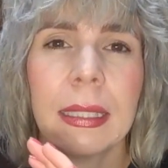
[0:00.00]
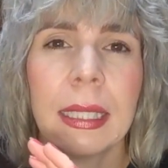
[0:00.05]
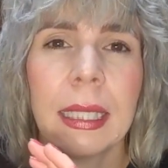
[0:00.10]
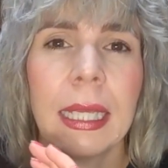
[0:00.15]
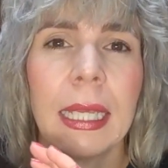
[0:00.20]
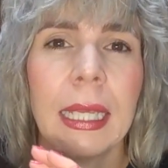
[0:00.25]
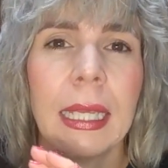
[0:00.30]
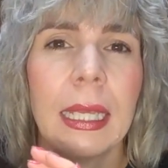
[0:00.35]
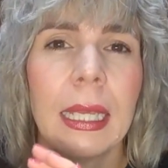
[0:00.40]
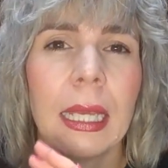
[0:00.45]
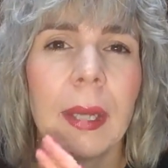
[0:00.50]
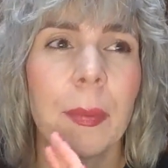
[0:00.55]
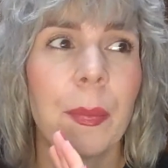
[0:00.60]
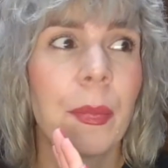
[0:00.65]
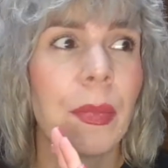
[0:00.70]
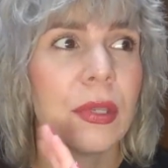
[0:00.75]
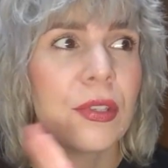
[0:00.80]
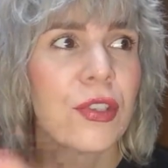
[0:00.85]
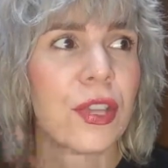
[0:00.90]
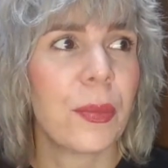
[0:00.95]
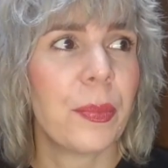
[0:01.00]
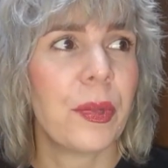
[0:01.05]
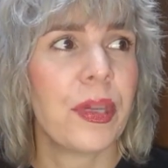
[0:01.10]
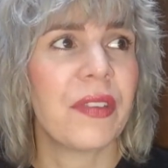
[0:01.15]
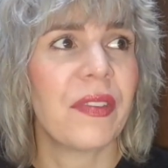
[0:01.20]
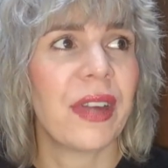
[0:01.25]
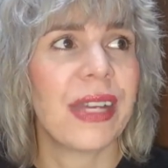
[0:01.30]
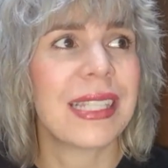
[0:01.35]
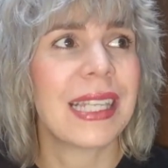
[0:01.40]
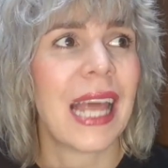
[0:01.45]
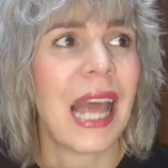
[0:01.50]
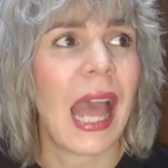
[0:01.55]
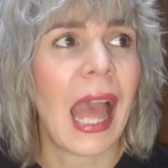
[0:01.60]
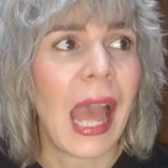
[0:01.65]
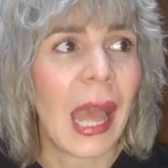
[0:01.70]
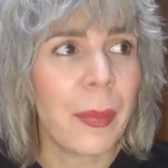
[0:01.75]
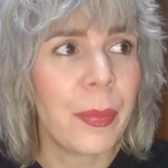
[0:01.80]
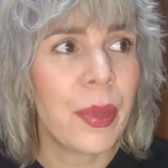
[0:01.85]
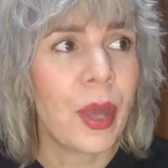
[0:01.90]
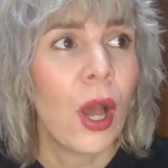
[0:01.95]
the TripAdvisor
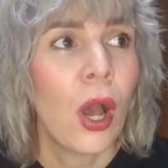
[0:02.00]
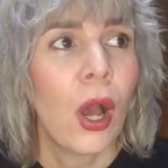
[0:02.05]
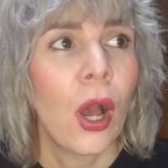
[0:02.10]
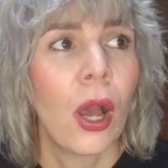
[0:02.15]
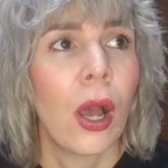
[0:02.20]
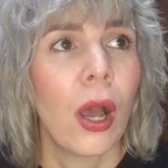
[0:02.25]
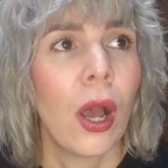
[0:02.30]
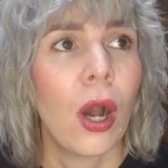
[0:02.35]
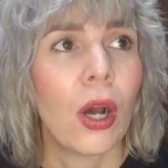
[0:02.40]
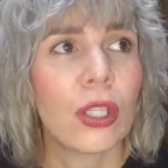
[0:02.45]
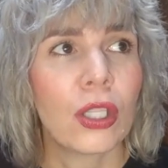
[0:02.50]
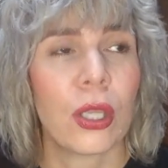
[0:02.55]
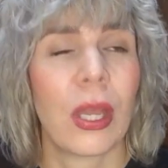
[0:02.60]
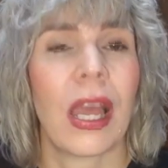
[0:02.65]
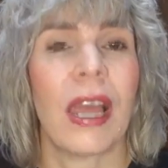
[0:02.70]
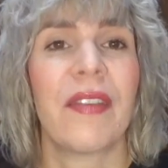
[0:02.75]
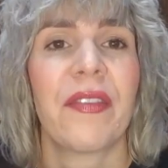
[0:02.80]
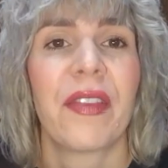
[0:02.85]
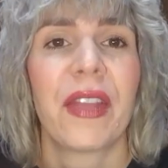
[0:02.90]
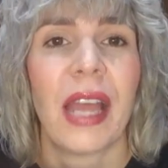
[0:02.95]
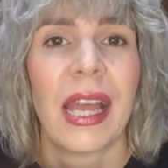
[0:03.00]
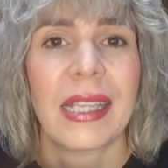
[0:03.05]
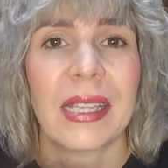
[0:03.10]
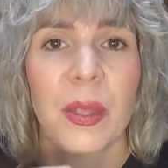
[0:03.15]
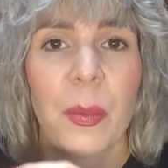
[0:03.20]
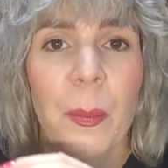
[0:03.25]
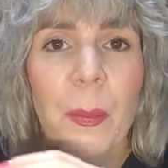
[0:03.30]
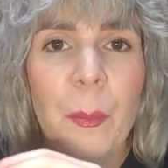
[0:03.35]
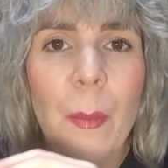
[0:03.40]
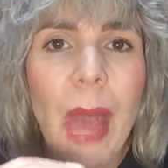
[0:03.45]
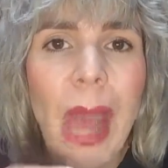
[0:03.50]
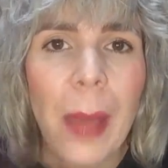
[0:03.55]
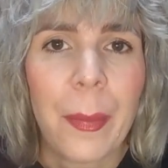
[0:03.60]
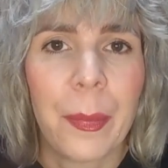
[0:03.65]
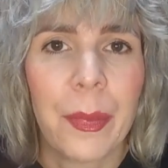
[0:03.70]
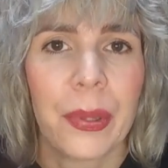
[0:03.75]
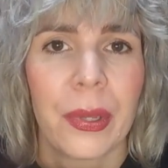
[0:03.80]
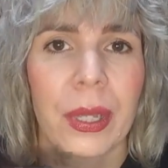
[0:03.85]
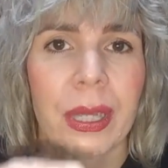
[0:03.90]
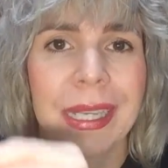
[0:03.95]
app also has a
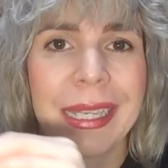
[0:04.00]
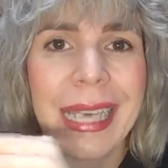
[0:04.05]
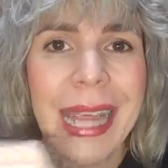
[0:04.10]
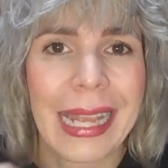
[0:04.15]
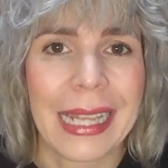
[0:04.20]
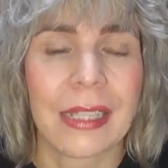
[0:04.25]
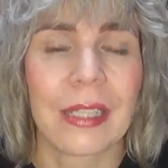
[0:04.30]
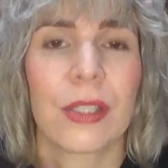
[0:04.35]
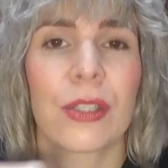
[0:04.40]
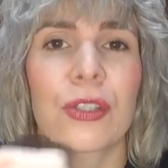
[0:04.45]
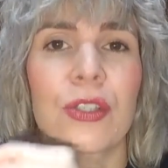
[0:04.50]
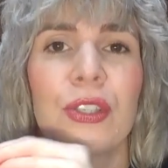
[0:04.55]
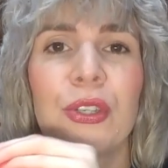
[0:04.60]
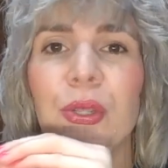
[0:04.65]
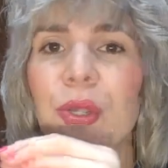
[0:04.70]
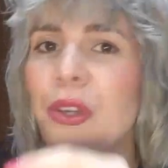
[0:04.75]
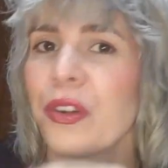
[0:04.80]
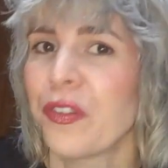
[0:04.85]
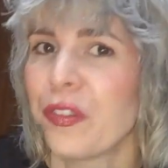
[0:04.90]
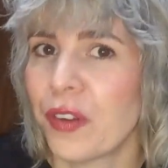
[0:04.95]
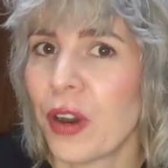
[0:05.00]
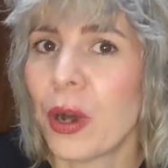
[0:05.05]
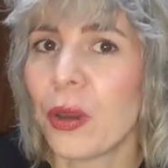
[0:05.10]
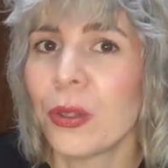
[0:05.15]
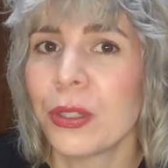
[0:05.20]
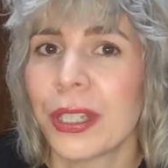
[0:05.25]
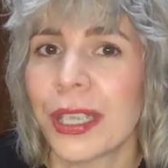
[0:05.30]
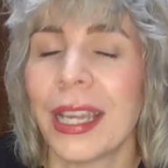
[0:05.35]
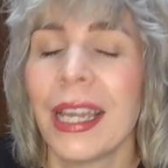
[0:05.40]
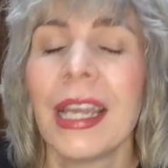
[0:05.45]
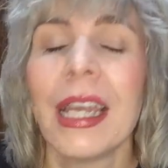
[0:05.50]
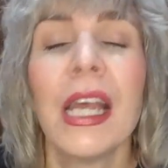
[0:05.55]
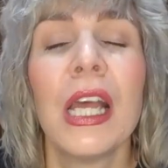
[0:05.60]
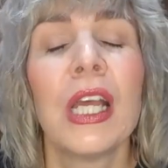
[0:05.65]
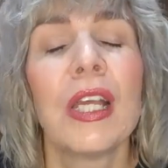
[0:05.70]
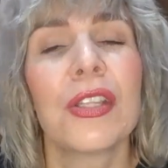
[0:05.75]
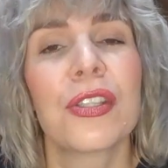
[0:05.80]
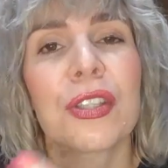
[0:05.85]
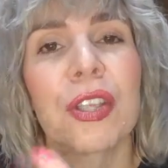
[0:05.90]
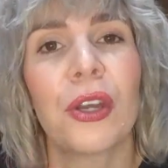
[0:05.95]
map next to your folder.
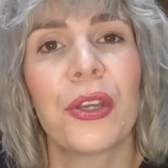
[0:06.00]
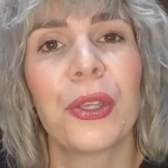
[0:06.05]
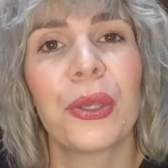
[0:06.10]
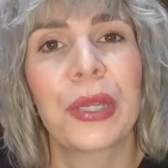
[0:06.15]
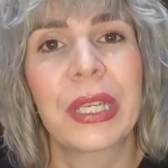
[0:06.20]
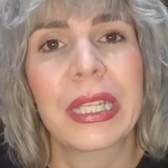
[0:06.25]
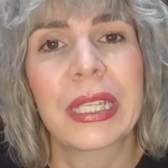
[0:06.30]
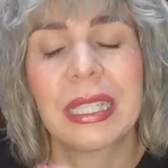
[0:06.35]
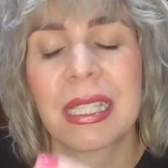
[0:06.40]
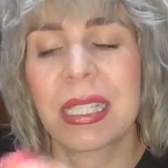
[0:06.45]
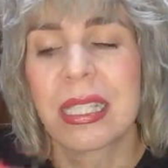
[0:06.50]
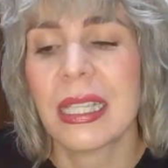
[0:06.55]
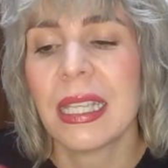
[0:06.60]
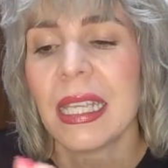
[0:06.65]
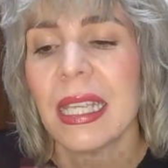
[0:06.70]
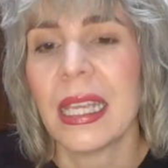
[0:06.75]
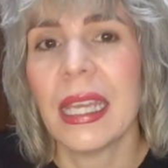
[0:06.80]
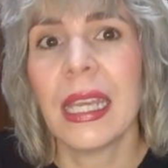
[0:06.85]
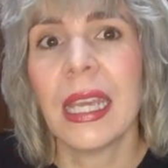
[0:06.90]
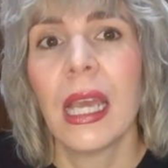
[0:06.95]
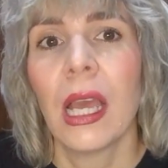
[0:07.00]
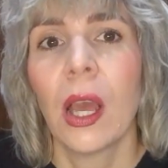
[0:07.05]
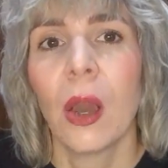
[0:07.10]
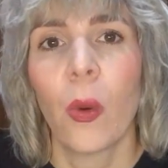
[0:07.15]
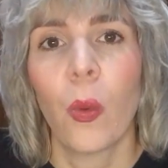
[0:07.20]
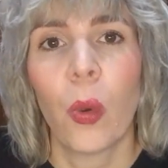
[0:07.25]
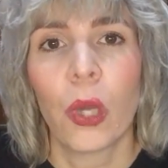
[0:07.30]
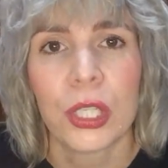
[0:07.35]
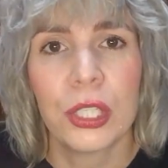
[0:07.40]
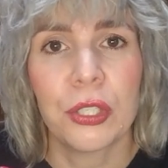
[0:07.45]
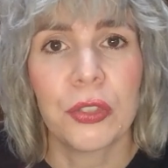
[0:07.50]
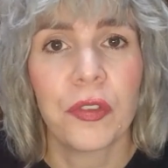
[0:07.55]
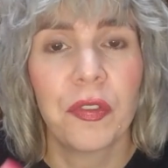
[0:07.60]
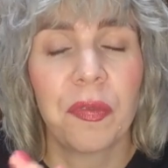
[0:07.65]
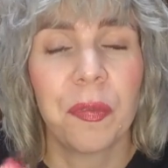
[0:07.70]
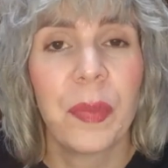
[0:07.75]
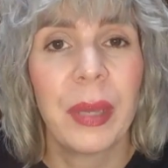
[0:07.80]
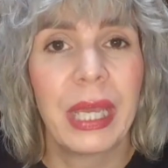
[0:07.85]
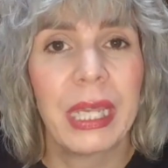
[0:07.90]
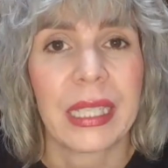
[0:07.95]
So you can see what
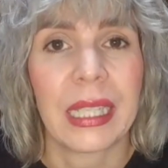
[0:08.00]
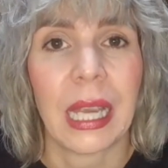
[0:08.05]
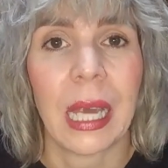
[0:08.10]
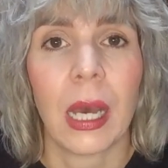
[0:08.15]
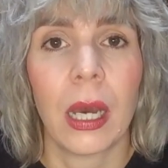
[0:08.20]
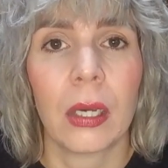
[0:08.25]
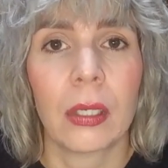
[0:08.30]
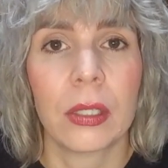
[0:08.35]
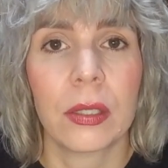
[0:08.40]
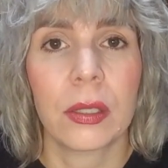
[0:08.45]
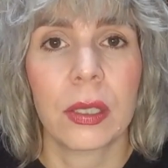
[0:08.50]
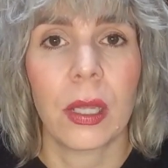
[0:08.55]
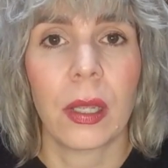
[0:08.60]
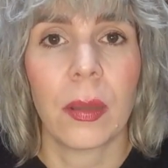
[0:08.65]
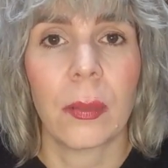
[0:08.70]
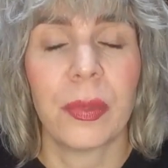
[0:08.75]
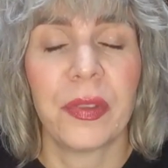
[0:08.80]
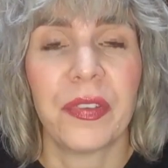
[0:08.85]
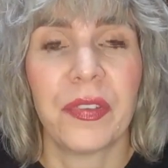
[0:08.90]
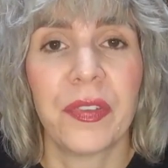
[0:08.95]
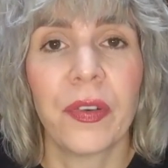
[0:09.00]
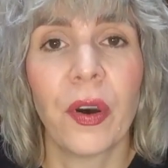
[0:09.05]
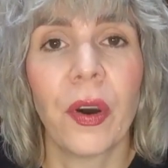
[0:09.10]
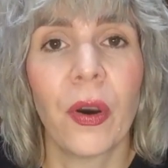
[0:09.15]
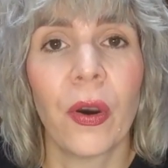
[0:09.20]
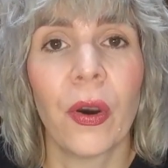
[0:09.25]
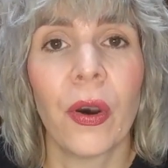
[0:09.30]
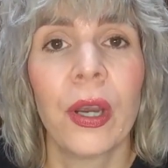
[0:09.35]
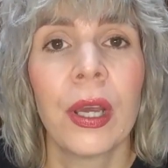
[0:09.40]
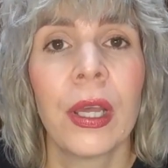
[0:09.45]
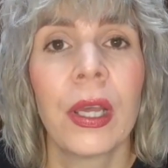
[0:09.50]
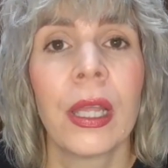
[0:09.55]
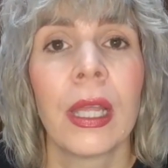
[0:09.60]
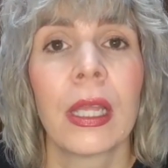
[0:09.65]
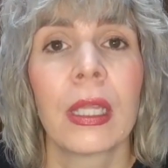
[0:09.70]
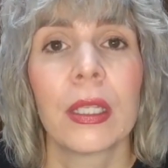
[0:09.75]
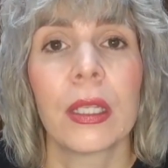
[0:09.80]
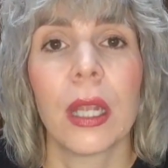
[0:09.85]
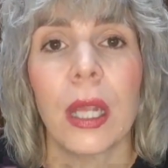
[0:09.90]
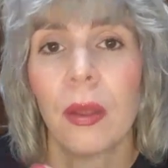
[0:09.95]
you've picked out before,
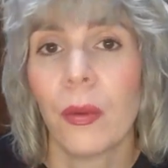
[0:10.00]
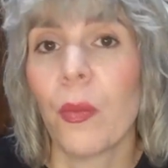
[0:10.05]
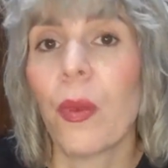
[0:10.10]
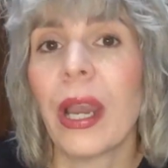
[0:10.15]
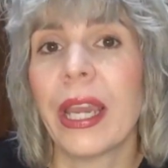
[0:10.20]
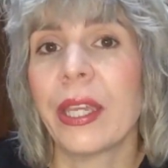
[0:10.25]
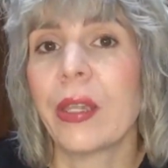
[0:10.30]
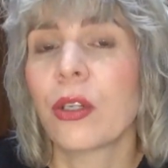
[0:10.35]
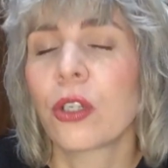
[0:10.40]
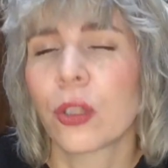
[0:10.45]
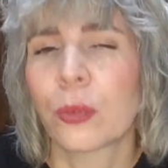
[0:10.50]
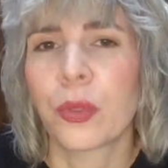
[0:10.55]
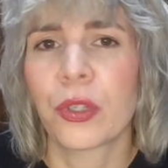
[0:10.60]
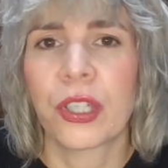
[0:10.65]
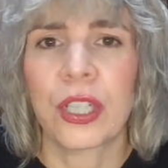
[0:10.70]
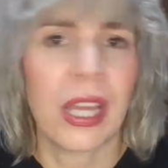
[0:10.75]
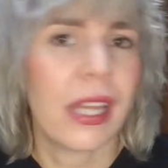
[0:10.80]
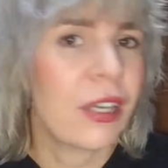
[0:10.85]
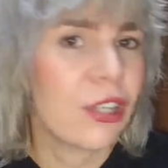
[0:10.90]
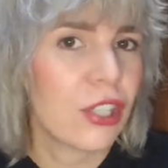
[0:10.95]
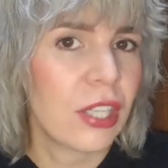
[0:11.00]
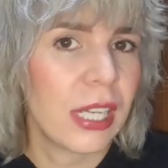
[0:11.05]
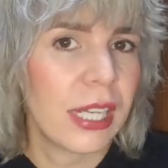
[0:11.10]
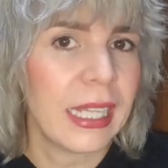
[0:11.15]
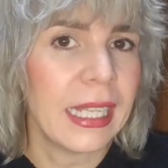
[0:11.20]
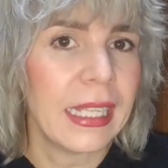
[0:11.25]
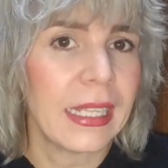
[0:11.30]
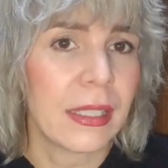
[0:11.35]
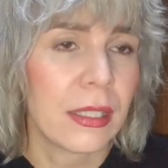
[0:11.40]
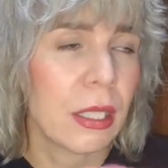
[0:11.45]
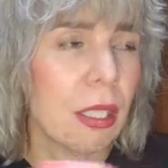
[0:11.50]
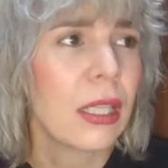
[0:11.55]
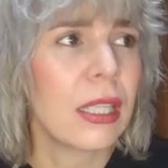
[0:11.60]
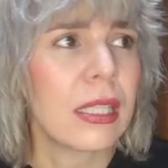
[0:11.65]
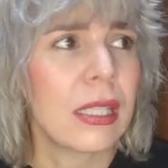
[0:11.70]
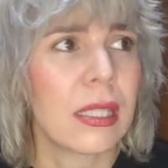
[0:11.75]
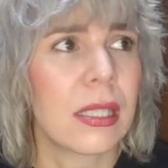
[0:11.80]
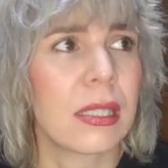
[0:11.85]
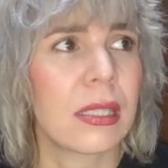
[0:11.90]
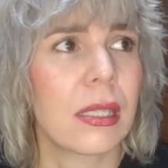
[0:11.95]
where you could potentially eat. So
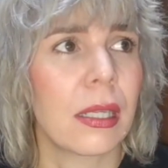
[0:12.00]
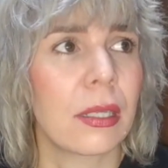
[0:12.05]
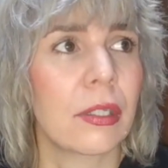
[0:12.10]
this is